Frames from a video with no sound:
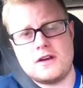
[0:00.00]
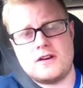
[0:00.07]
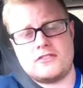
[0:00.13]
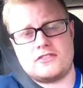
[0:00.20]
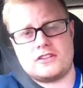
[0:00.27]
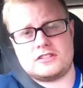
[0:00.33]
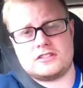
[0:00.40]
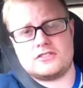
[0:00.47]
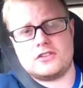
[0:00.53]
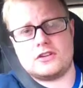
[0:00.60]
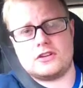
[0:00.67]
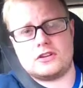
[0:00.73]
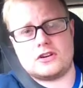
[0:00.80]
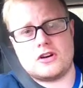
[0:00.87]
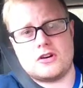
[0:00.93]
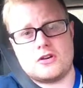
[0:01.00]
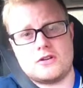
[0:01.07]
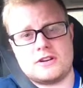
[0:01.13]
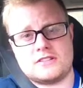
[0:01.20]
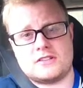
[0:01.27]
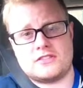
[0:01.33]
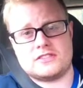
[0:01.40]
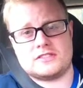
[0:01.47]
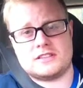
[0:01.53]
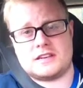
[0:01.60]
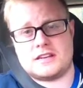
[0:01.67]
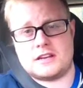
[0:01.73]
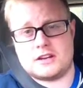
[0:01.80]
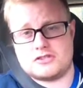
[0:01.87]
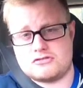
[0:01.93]
First of all, a cone is
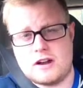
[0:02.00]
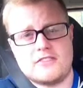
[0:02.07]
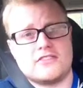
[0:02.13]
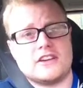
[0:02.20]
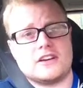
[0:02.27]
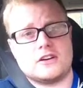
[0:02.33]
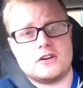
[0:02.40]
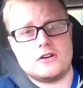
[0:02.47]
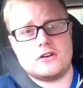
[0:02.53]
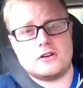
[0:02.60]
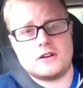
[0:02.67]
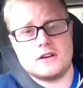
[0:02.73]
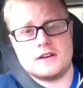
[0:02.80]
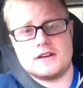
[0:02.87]
obviously a traffic cone,